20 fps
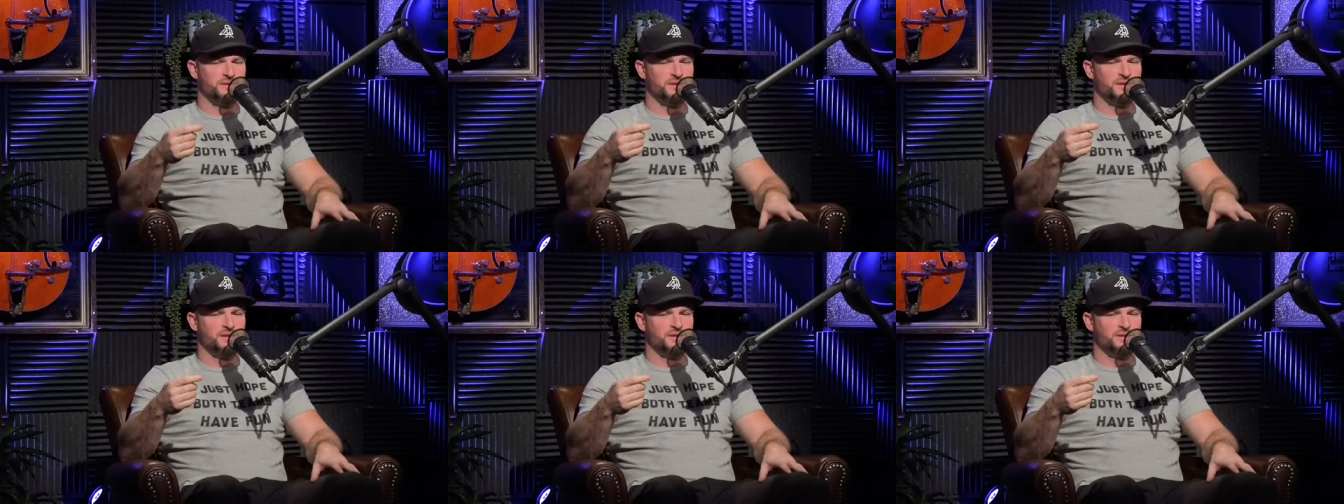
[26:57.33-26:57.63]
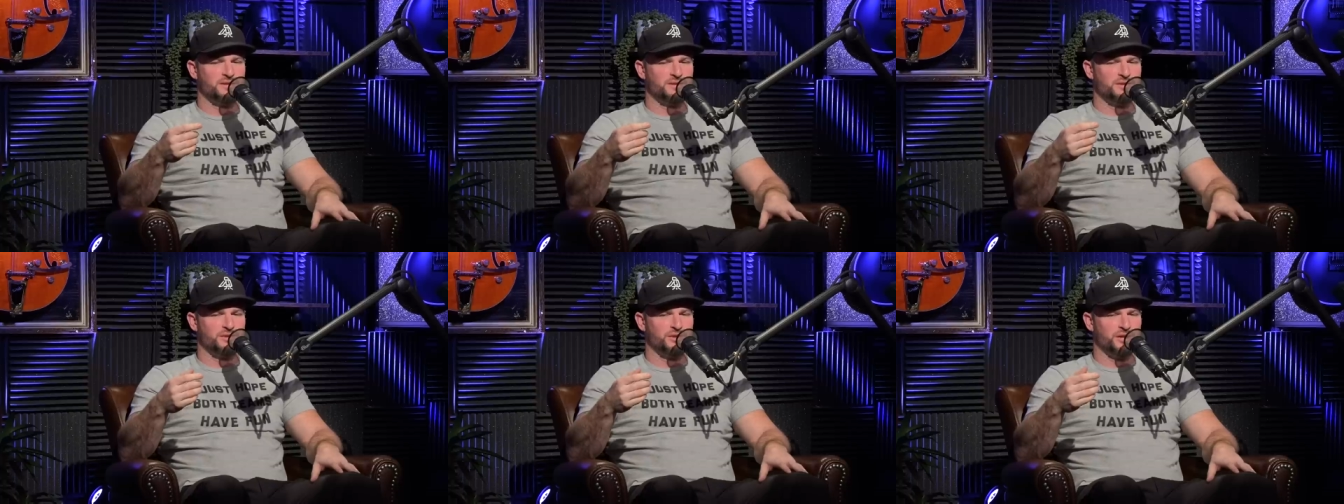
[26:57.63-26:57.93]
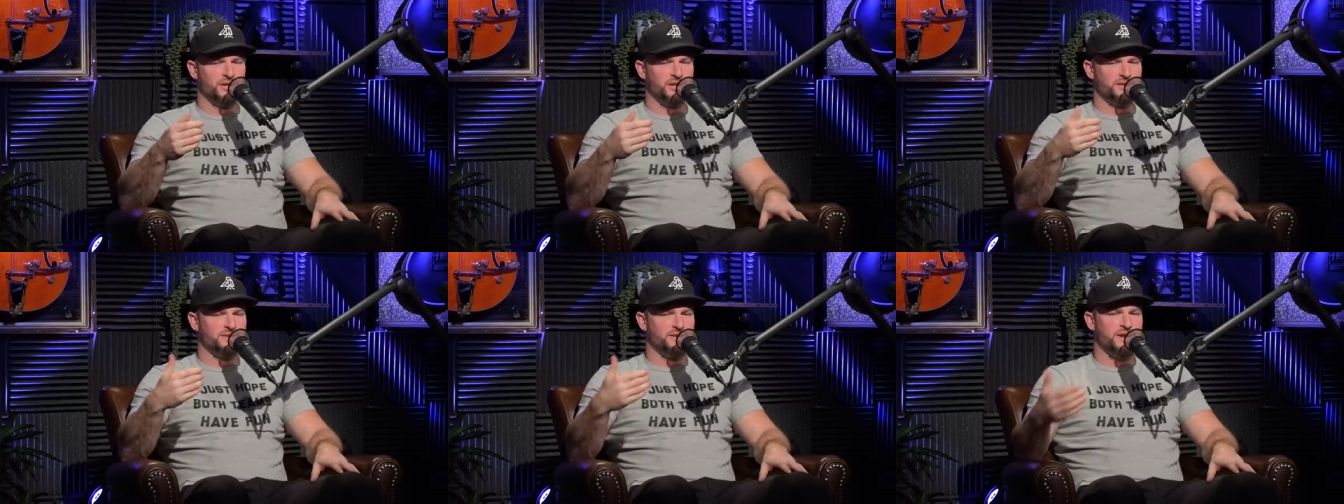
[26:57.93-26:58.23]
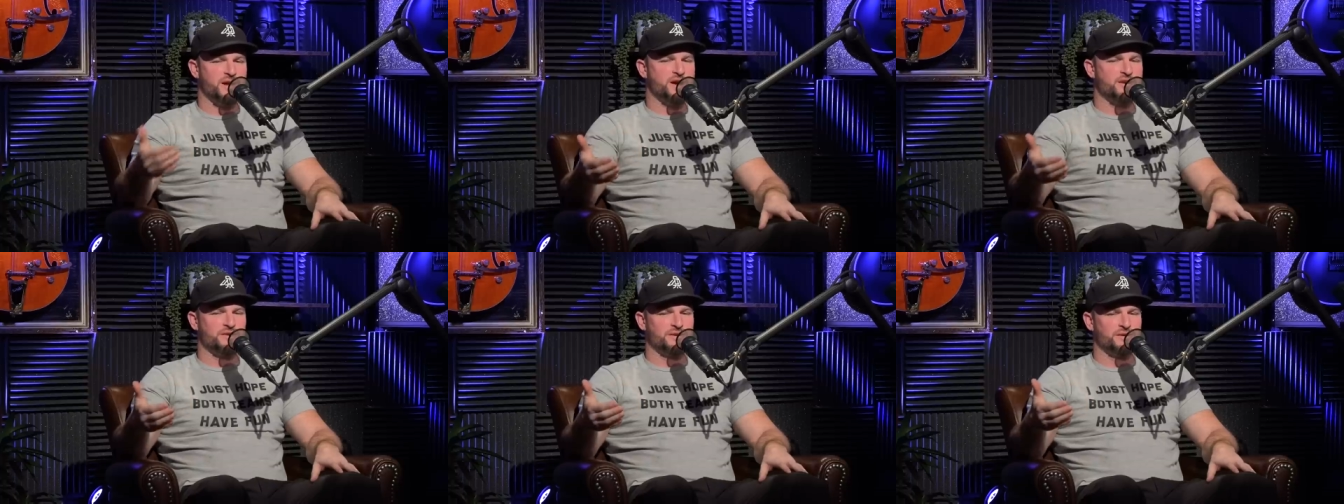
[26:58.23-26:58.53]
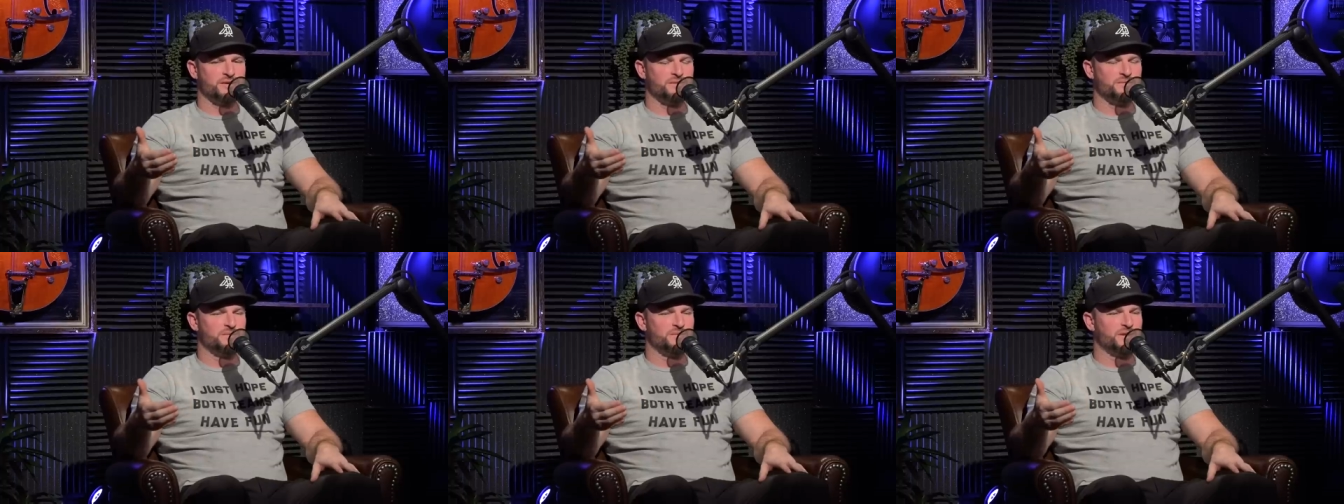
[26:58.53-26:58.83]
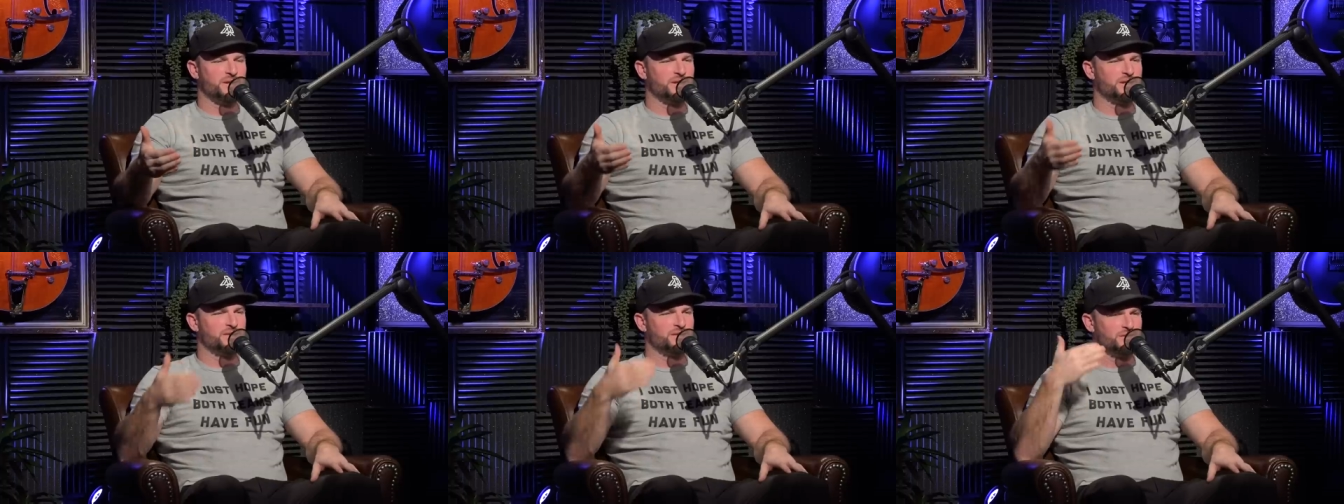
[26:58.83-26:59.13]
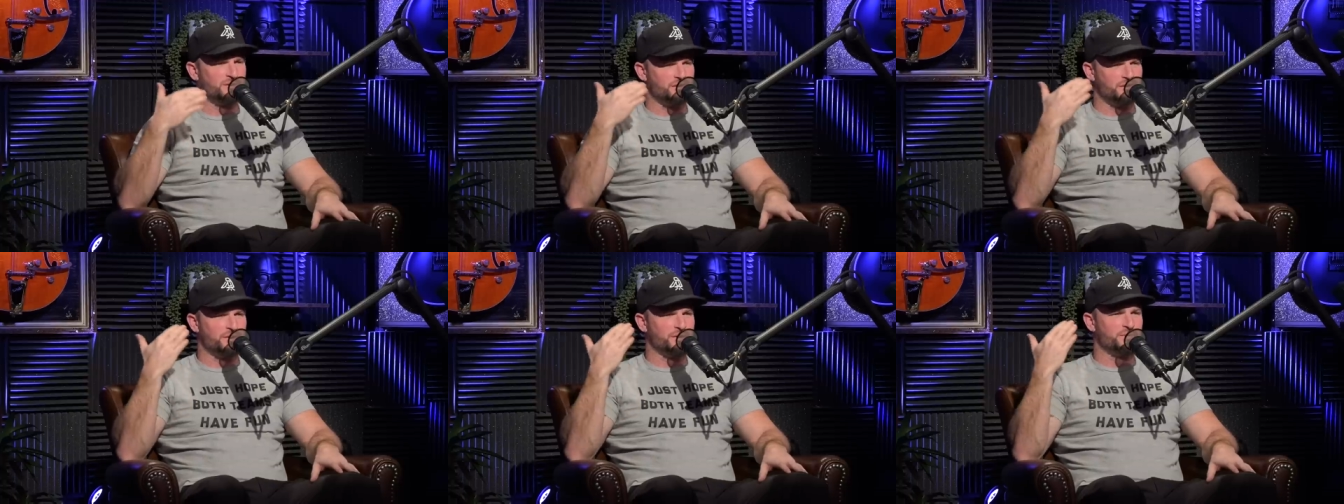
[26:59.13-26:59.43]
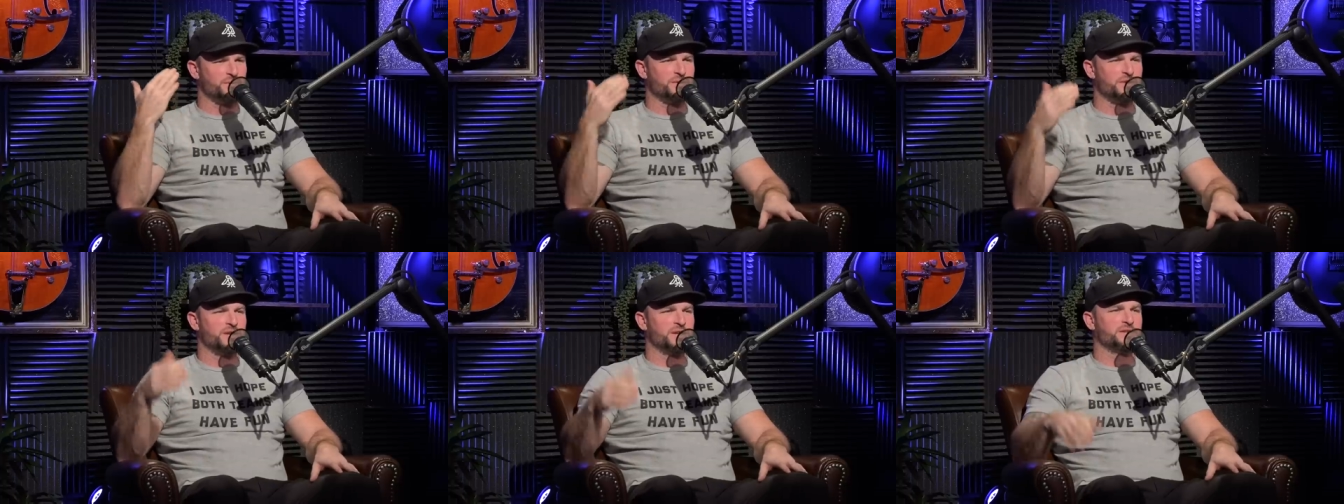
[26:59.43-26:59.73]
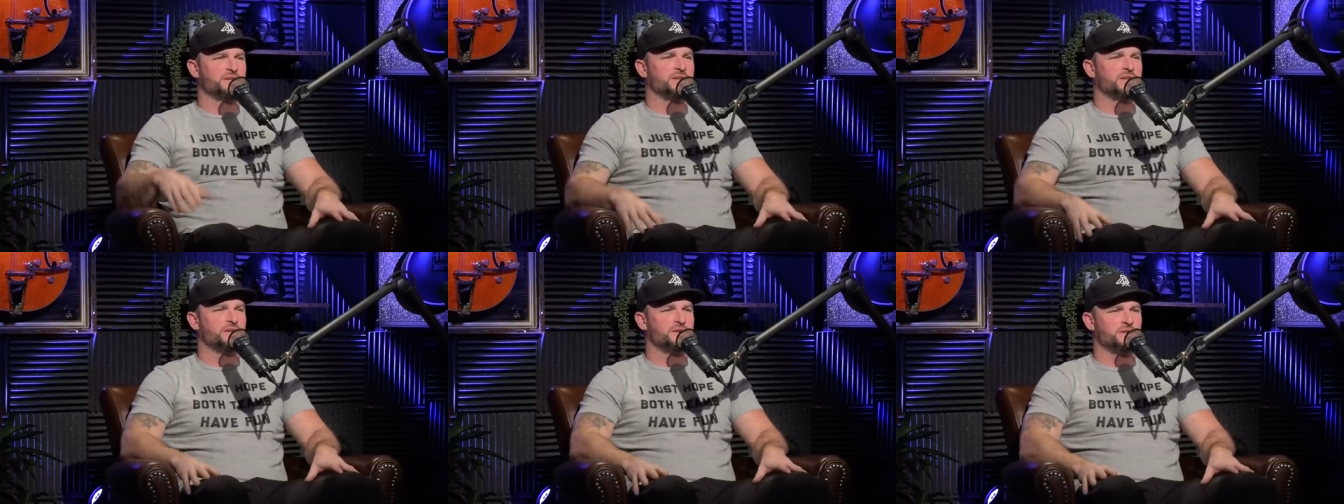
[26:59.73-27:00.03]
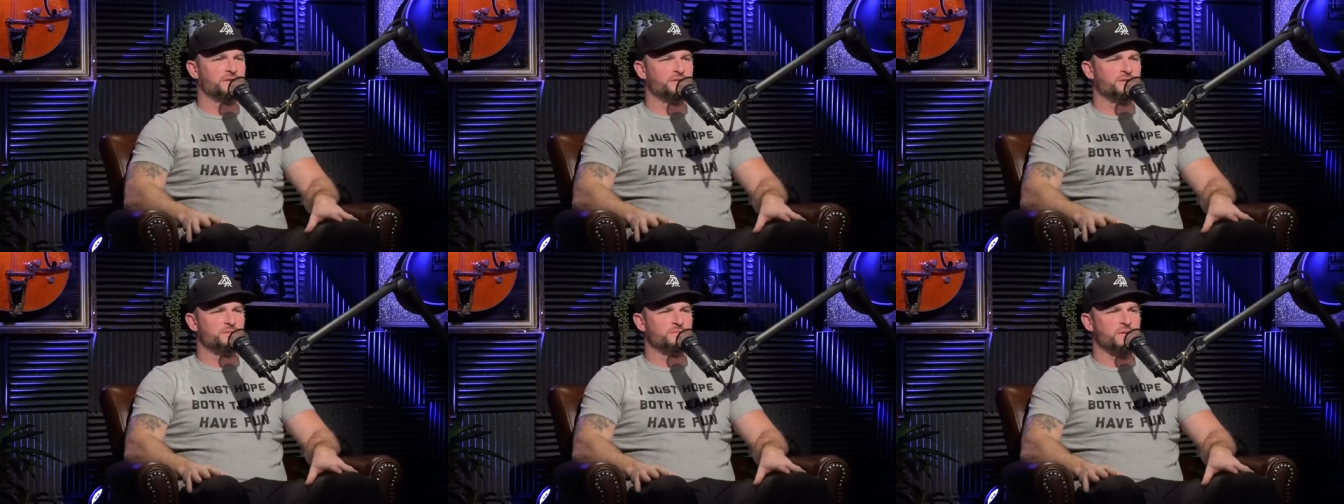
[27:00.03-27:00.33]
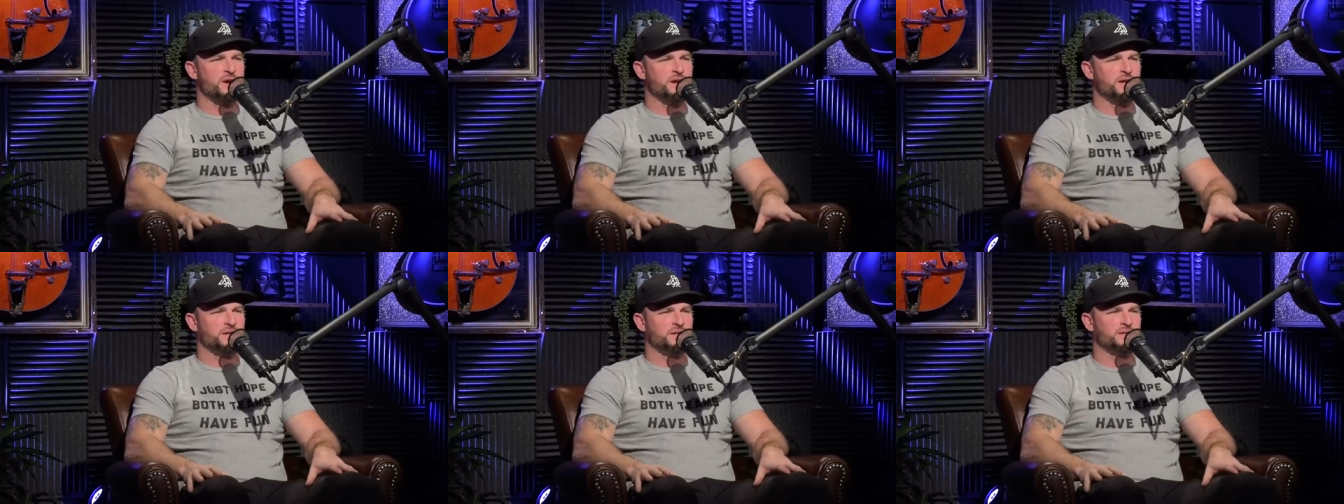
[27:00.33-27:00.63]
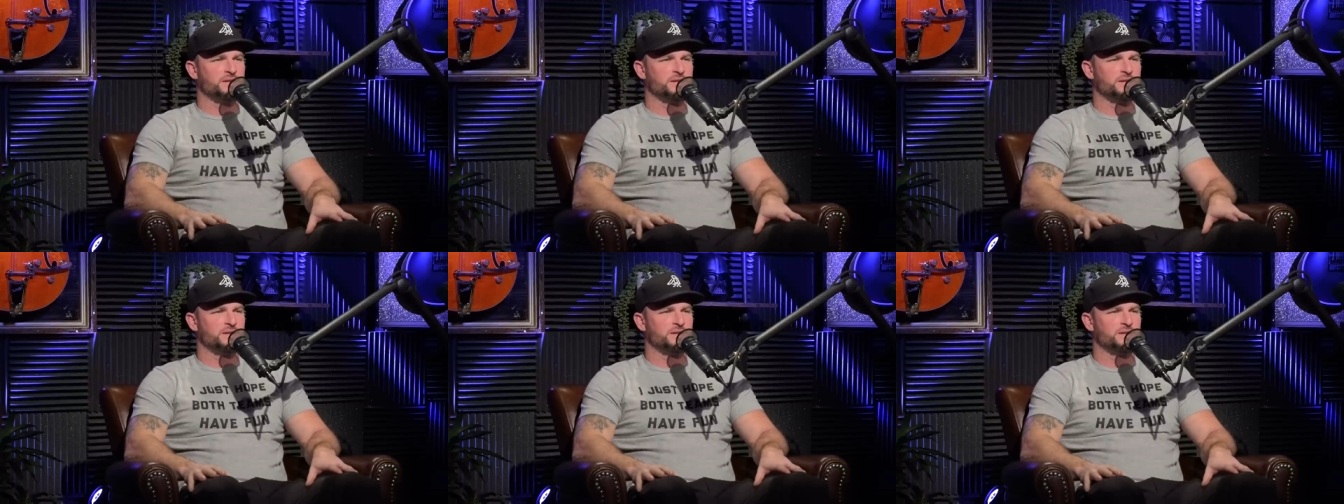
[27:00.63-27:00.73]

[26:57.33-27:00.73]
Then you're going to get the outcome that you're already predicted in your own mind.